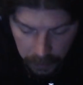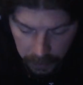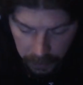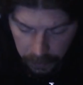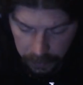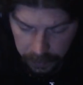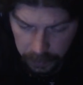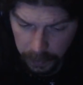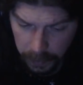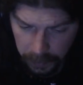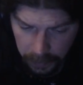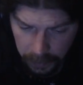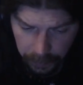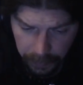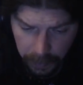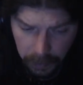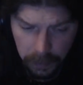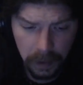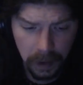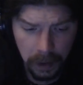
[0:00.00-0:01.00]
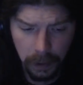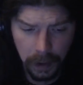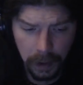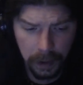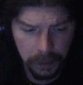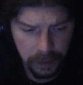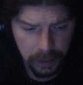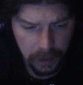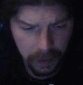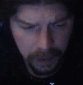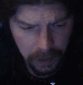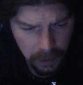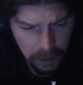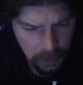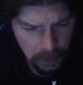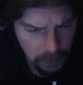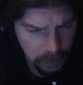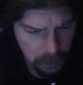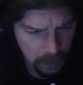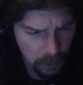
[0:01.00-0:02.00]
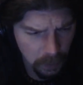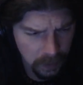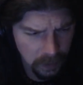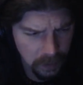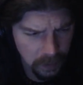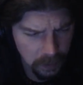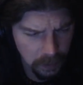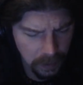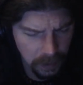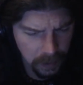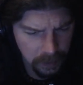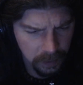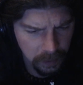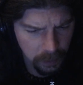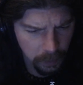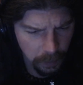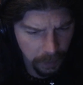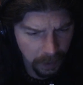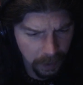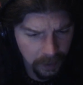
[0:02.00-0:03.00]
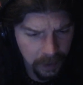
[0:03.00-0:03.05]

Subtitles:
He also has very low hours. I think he was only working 2 days this week.